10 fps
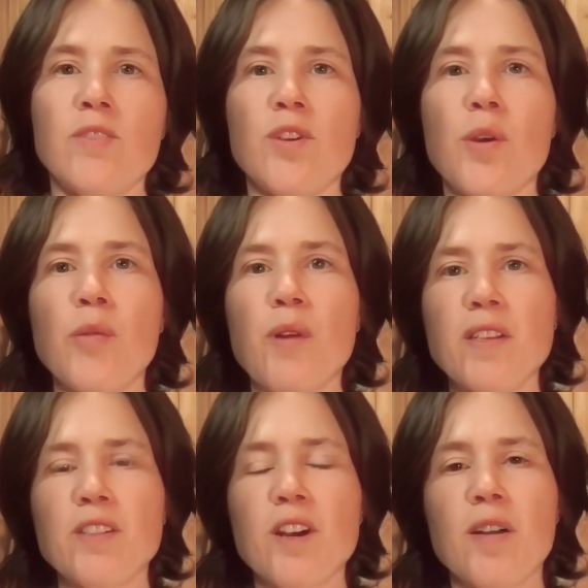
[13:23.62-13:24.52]
So I want
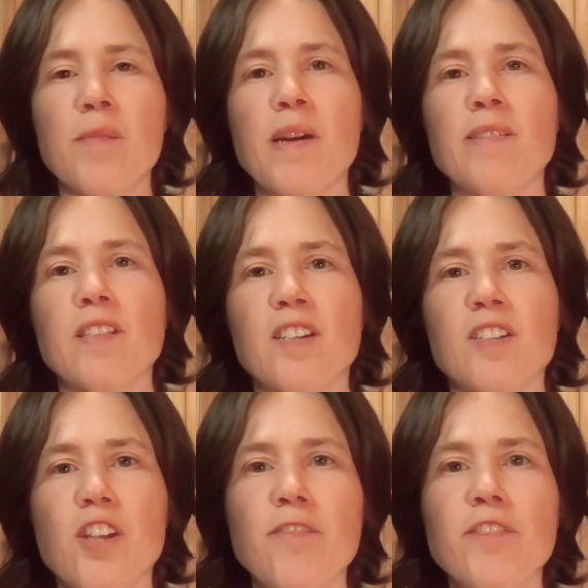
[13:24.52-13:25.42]
to talk about
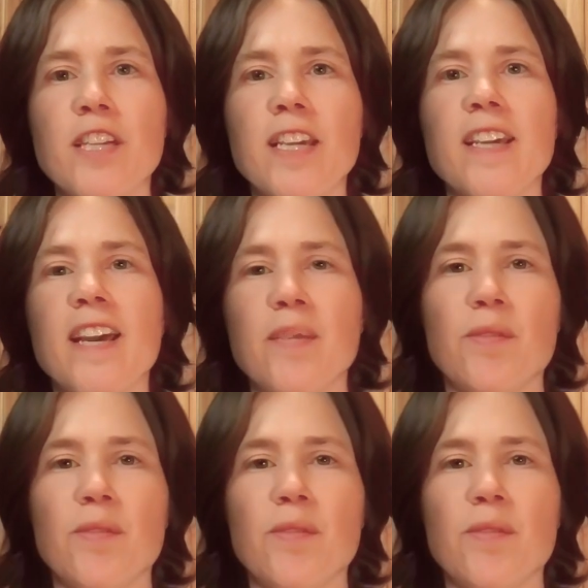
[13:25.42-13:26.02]
longevity.